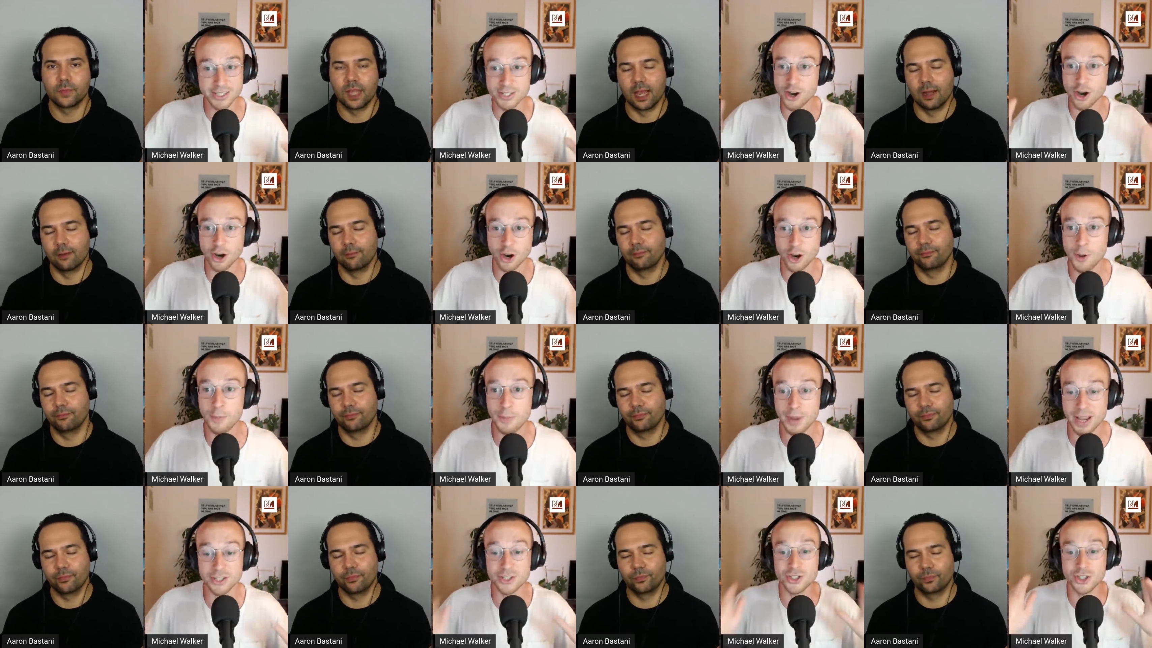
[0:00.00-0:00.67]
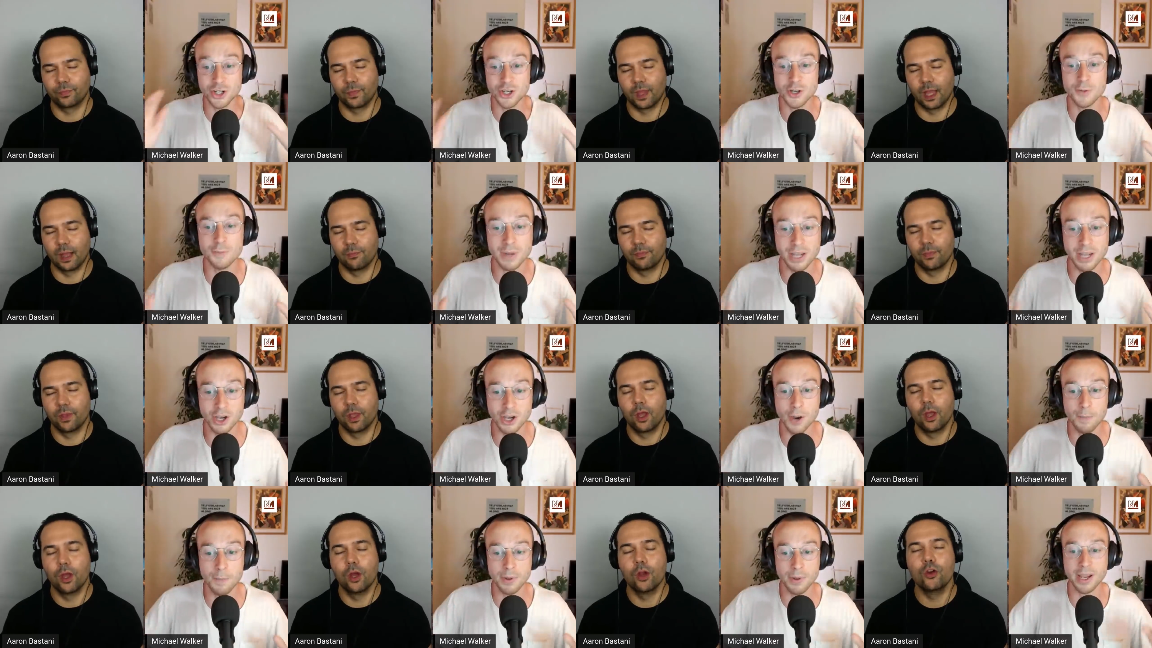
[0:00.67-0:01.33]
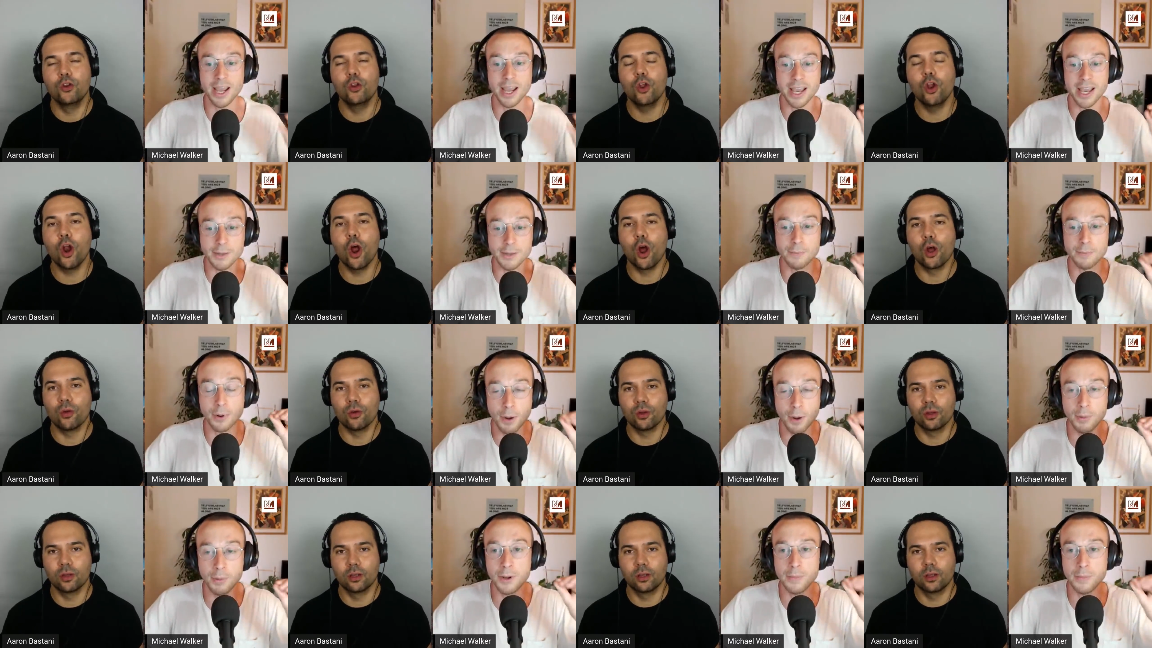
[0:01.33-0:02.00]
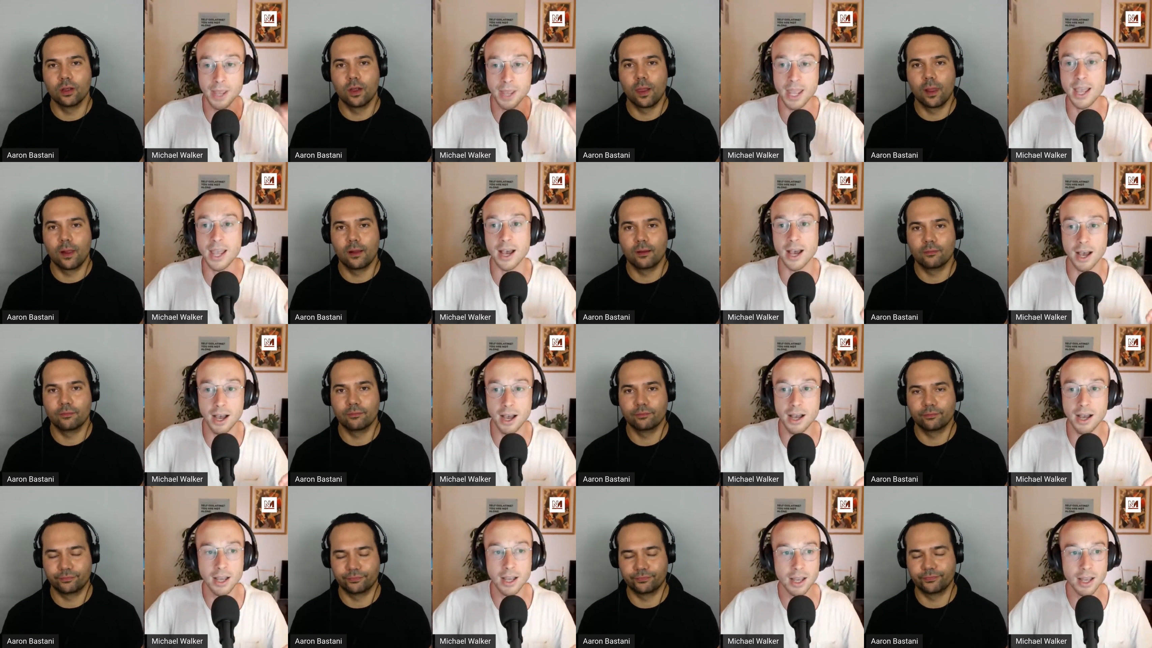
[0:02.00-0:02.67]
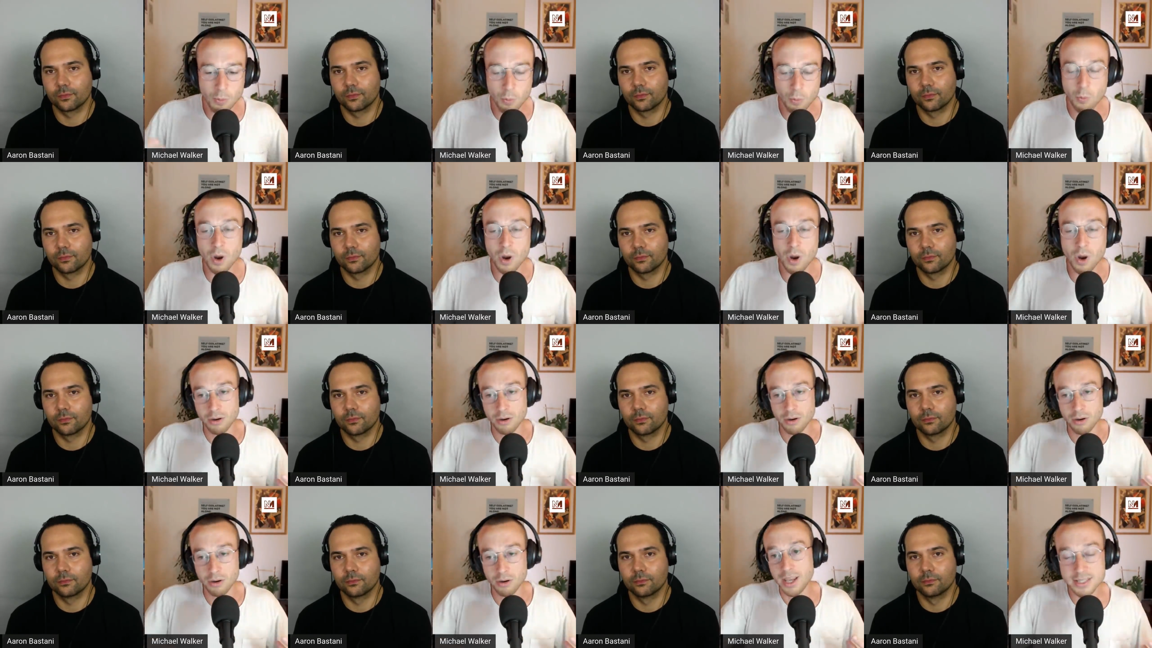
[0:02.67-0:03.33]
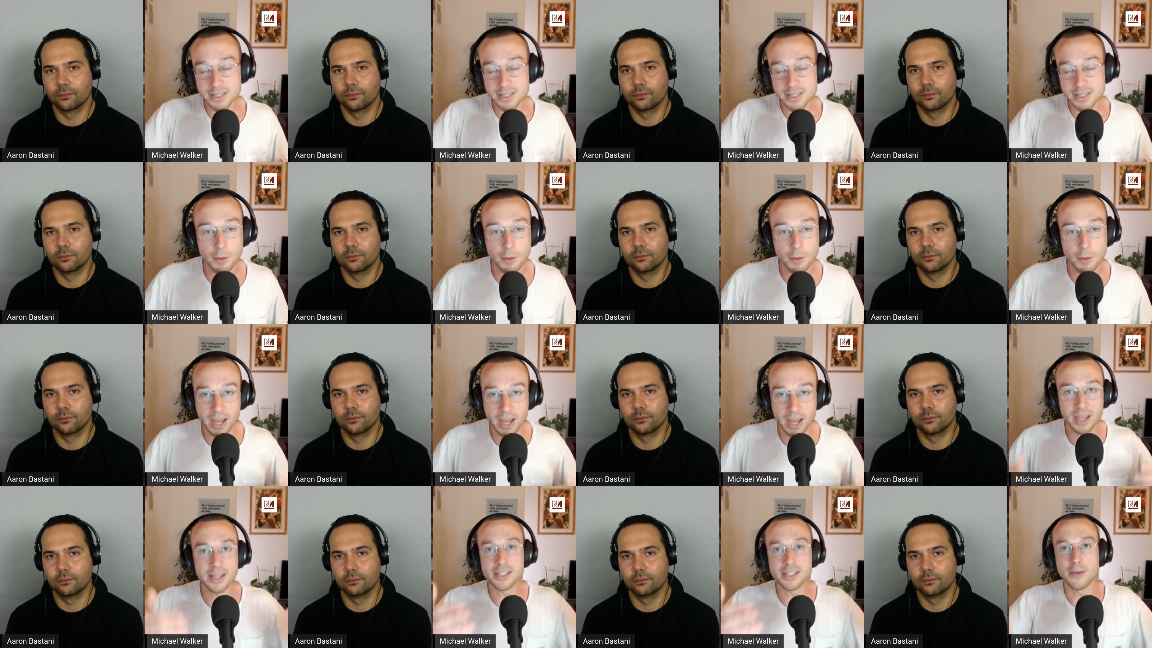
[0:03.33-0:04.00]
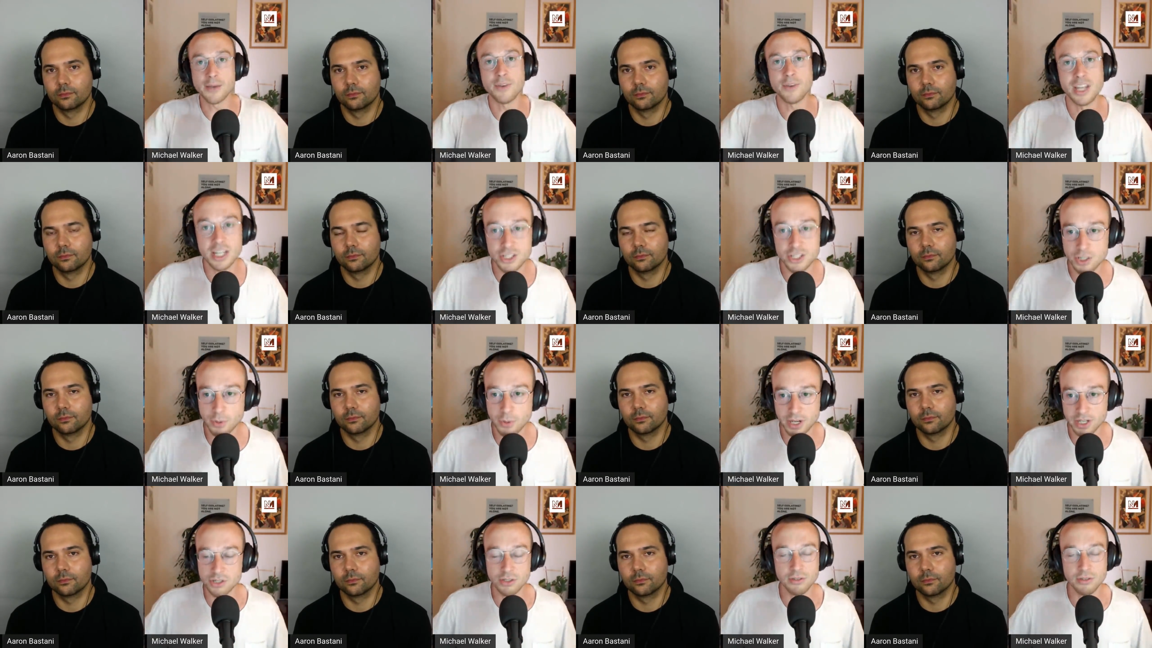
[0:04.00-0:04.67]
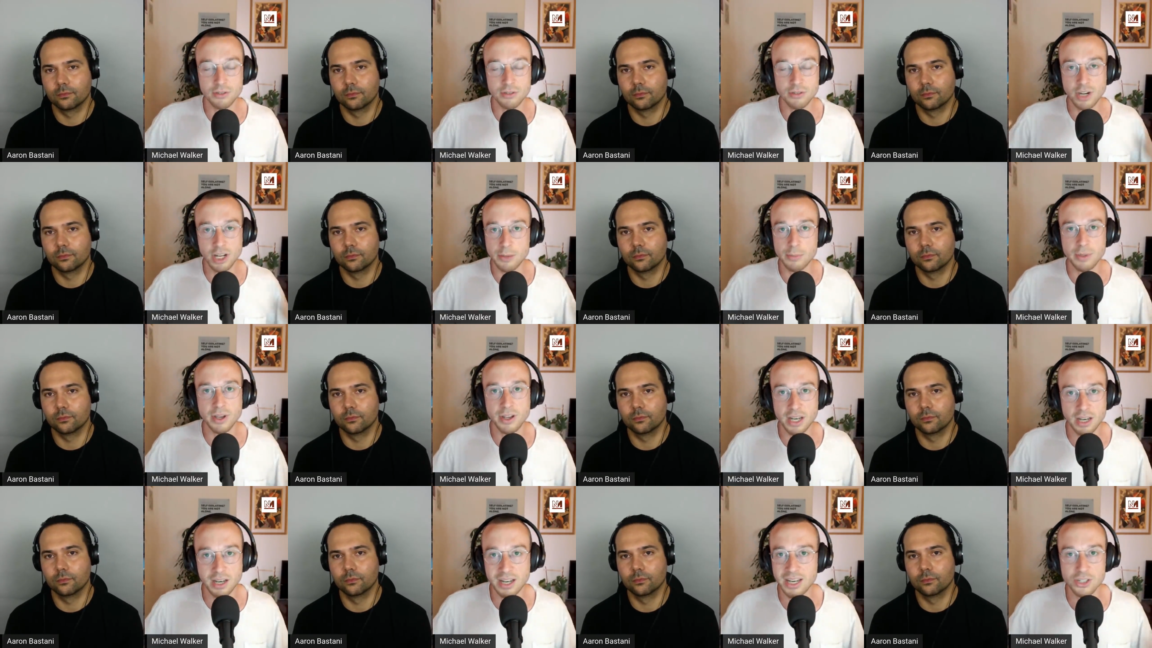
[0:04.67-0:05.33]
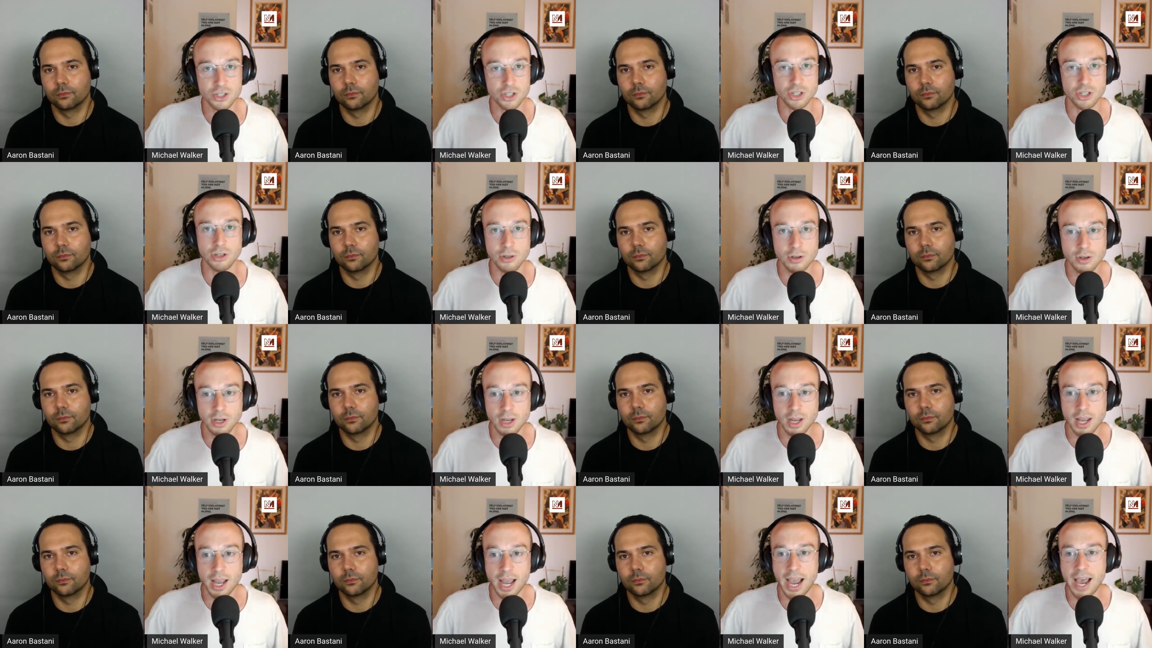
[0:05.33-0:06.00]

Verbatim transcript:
Speaker 1: not. Yeah. It shouldn't be complicated. The no, problem no. here, well, Keir Starmer making something an issue when it shouldn't really have been an issue.